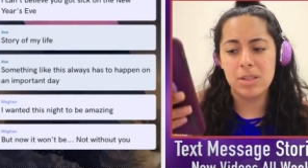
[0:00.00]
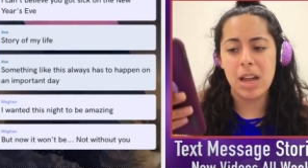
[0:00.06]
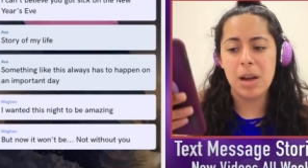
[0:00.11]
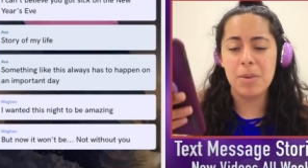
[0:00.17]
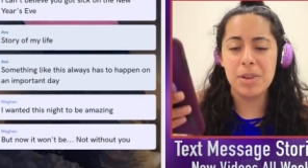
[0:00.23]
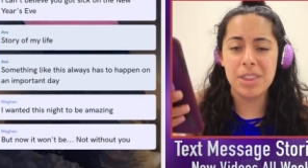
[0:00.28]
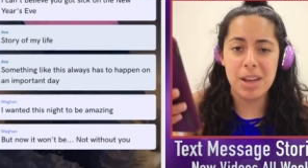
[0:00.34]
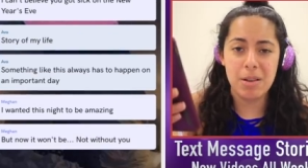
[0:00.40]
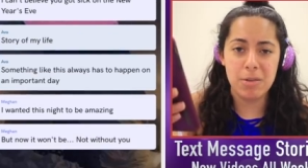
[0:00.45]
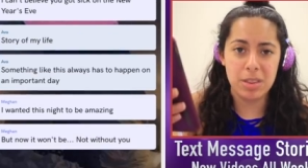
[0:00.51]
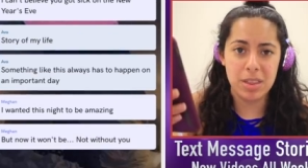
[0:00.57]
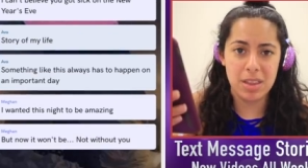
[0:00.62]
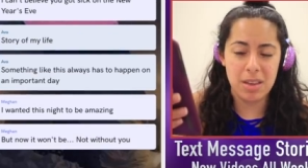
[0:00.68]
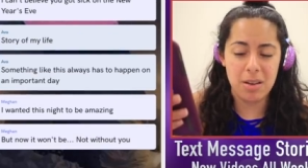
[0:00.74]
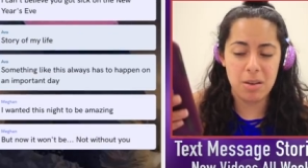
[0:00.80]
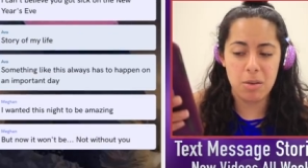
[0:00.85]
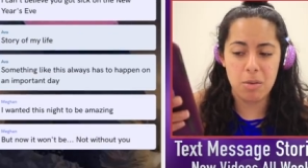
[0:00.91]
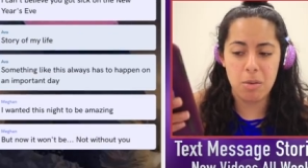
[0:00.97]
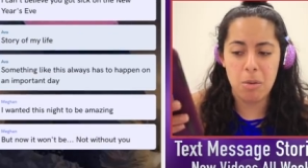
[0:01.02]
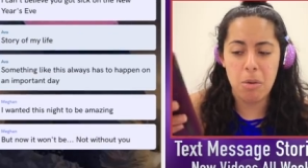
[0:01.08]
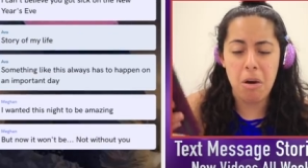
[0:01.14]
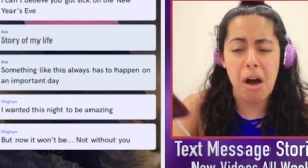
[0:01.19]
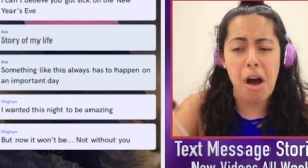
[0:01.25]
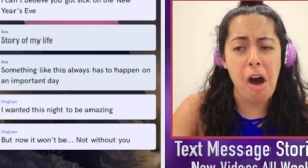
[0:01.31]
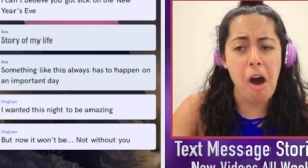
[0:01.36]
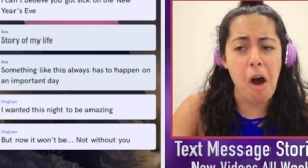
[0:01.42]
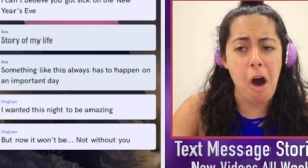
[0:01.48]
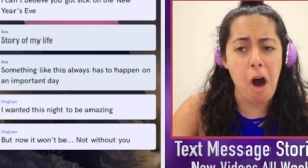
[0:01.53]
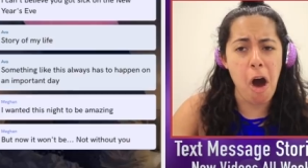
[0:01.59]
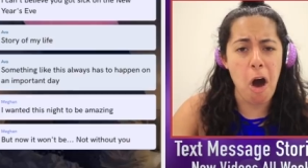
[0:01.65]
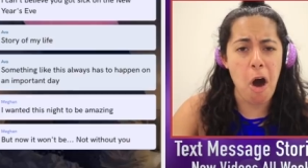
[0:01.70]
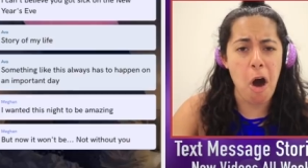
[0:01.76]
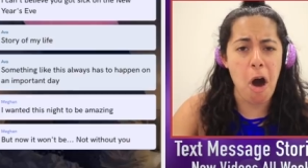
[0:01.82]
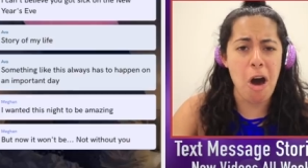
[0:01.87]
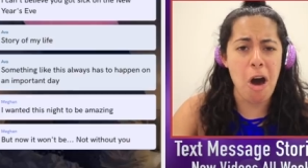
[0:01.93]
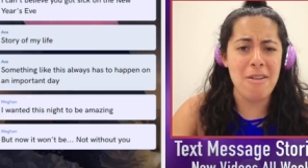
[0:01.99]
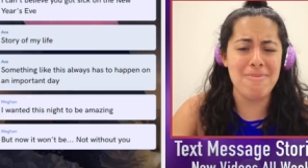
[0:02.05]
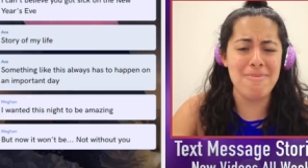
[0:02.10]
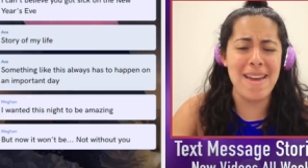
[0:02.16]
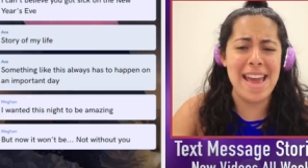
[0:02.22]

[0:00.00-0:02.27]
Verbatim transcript: Not without you. Aw,